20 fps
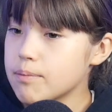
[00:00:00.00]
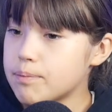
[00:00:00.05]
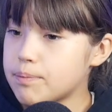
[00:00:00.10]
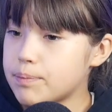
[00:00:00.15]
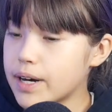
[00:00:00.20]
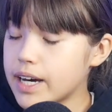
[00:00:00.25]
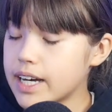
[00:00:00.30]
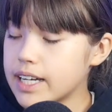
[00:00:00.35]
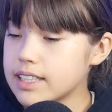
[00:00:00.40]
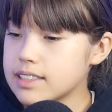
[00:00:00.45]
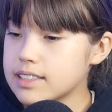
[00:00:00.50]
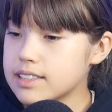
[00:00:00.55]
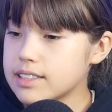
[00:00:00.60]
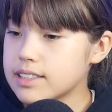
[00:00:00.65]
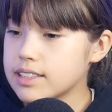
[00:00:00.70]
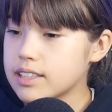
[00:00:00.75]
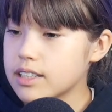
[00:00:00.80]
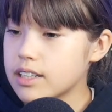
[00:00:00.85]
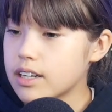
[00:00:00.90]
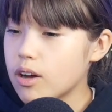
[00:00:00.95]
But
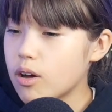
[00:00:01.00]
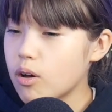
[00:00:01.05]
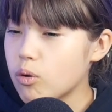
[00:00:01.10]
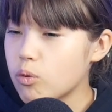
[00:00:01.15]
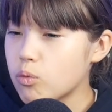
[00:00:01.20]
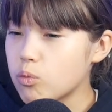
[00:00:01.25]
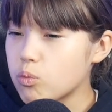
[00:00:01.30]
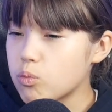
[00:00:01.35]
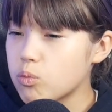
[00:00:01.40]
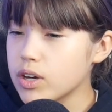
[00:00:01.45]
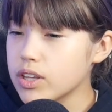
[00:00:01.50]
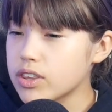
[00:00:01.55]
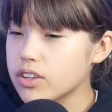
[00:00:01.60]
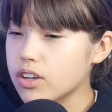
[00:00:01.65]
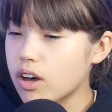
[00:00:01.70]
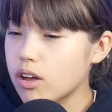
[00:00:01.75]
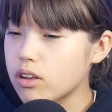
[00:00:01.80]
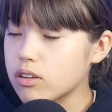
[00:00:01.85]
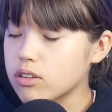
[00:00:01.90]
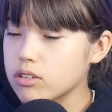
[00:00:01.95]
with
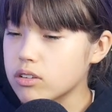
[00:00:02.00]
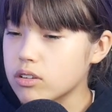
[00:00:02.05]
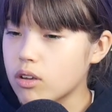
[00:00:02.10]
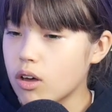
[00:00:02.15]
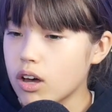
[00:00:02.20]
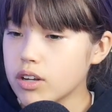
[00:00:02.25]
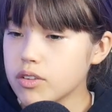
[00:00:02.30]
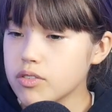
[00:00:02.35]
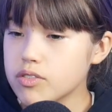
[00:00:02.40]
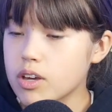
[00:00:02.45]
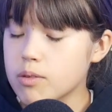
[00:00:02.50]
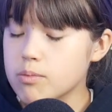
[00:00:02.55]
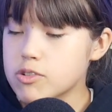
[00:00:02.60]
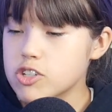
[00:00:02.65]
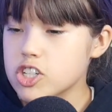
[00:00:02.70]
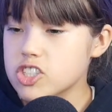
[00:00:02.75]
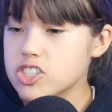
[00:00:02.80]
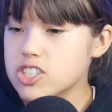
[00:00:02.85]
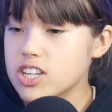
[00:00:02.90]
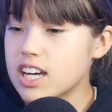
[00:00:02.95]
a lot of
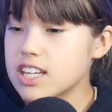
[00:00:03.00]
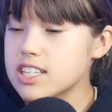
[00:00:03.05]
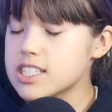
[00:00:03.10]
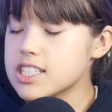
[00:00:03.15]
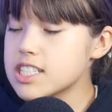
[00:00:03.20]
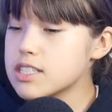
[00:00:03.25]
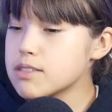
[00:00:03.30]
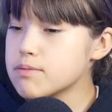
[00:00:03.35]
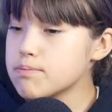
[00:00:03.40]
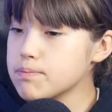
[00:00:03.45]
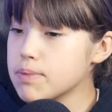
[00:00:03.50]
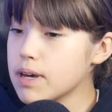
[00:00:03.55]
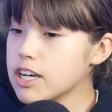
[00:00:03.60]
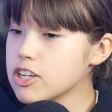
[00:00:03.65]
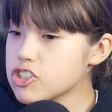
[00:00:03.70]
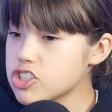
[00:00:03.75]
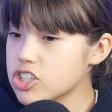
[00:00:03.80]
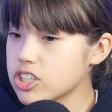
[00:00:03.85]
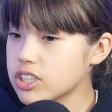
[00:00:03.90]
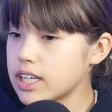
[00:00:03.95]
subjects,
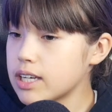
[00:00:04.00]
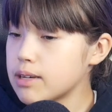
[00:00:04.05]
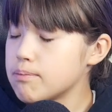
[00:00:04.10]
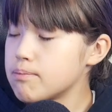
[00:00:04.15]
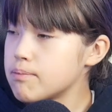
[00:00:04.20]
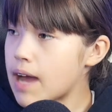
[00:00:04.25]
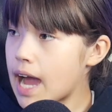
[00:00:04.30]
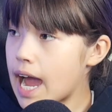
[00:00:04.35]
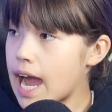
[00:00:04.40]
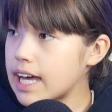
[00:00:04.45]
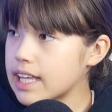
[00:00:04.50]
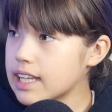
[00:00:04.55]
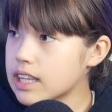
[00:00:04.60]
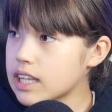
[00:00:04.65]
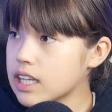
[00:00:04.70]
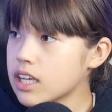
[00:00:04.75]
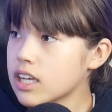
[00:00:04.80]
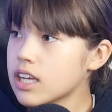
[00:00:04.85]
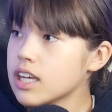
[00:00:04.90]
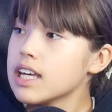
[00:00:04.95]
especially math,
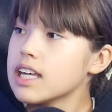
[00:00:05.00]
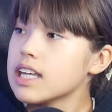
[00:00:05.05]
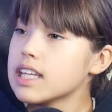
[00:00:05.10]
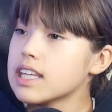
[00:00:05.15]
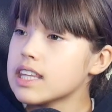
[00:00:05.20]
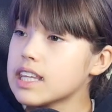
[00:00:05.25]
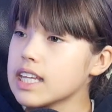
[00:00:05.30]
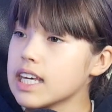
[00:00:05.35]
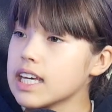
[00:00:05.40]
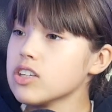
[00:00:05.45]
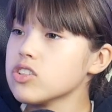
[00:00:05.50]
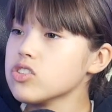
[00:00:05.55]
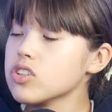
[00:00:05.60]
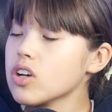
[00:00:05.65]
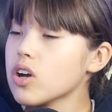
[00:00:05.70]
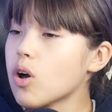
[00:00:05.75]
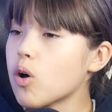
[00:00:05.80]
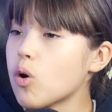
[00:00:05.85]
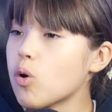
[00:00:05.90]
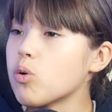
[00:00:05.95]
things
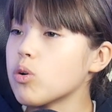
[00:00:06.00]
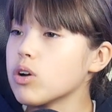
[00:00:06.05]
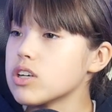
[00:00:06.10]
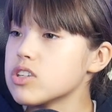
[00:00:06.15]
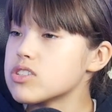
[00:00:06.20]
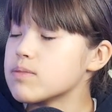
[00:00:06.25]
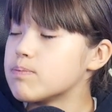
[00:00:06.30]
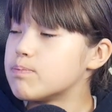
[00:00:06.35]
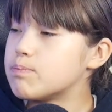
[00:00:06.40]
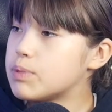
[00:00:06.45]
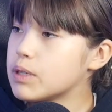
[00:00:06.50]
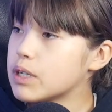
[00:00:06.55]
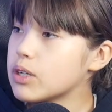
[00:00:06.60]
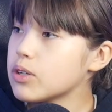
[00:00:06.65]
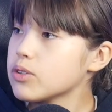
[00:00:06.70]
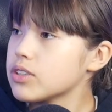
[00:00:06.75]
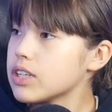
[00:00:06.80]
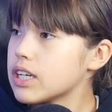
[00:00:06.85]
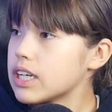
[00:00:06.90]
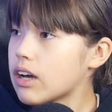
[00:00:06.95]
are always
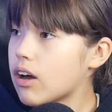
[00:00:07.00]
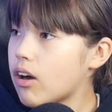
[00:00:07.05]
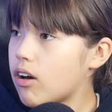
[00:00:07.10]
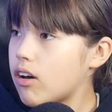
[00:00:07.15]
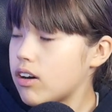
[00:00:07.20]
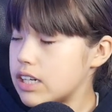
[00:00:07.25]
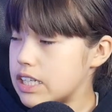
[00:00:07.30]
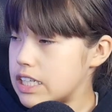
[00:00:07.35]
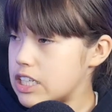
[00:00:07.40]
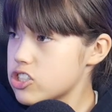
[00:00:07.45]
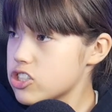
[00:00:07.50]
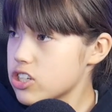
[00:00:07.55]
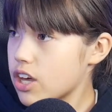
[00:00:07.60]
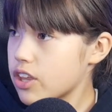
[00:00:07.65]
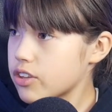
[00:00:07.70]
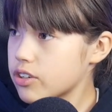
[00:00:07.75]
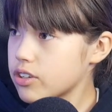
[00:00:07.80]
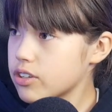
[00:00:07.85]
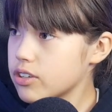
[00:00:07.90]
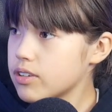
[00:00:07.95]
building on each
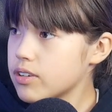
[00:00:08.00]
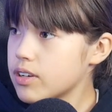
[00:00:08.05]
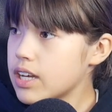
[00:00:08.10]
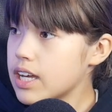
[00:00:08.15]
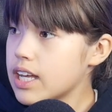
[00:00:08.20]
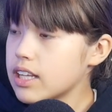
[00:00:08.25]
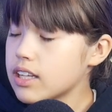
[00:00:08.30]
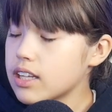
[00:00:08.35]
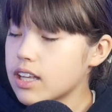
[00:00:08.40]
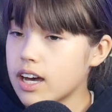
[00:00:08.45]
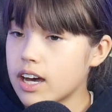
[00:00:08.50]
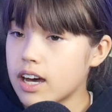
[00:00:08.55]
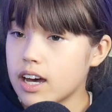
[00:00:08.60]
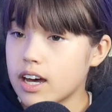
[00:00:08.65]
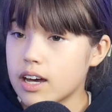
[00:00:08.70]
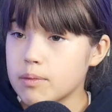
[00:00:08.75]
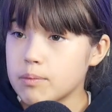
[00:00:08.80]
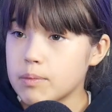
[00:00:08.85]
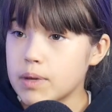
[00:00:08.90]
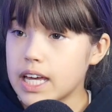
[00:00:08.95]
other.
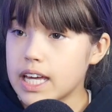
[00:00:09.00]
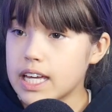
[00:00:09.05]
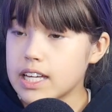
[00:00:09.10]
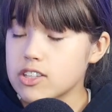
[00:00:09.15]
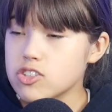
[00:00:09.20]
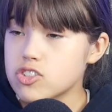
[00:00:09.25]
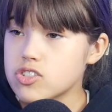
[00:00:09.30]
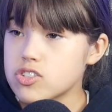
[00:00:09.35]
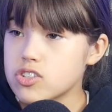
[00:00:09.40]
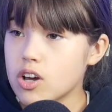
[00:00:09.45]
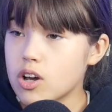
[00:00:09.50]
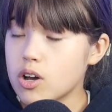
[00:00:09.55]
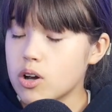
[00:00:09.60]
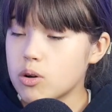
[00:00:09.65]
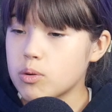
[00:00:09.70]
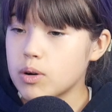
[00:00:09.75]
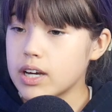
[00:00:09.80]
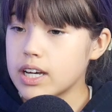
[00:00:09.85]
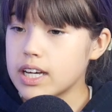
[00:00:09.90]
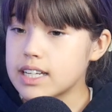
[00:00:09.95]
And
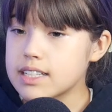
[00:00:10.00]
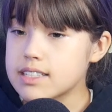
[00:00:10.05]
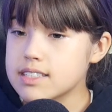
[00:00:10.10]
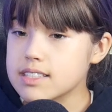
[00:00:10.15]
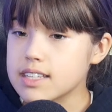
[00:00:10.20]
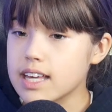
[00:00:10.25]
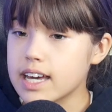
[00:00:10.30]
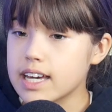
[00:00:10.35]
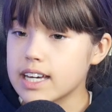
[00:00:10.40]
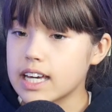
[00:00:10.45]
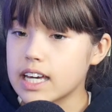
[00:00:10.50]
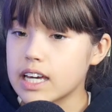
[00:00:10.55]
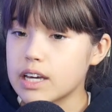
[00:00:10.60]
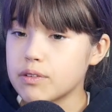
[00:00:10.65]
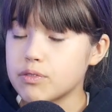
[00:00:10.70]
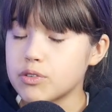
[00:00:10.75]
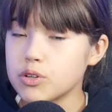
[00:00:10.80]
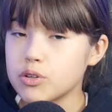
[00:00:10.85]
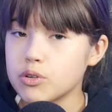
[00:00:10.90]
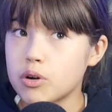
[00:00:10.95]
so it's like
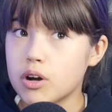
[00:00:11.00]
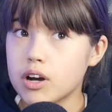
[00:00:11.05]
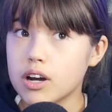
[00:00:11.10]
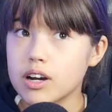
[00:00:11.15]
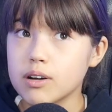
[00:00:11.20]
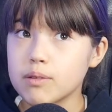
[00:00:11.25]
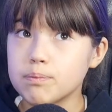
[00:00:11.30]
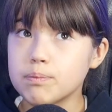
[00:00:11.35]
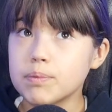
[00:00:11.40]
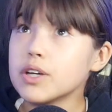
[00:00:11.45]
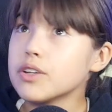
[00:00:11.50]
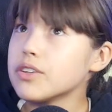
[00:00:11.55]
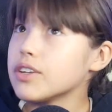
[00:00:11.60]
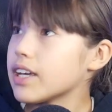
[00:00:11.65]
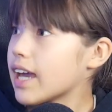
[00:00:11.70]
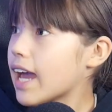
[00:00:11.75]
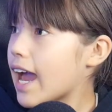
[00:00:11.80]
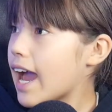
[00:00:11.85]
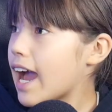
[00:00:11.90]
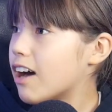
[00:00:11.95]
if you are
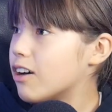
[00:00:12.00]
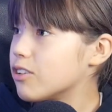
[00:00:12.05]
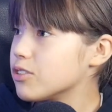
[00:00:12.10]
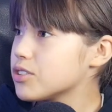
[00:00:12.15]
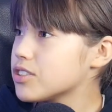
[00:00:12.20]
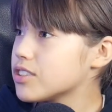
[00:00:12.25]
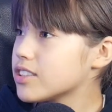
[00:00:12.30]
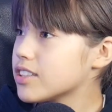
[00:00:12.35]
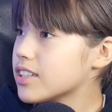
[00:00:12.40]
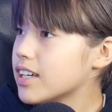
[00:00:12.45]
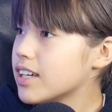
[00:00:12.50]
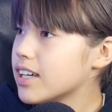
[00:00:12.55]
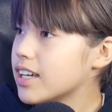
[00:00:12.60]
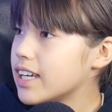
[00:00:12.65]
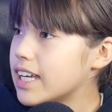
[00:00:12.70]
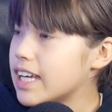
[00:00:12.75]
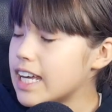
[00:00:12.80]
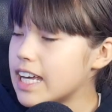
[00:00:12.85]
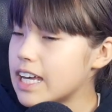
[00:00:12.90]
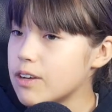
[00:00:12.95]
building a house.
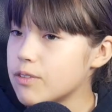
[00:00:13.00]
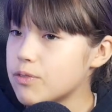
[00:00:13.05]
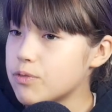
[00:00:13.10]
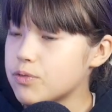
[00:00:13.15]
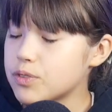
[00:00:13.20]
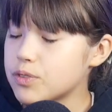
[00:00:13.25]
If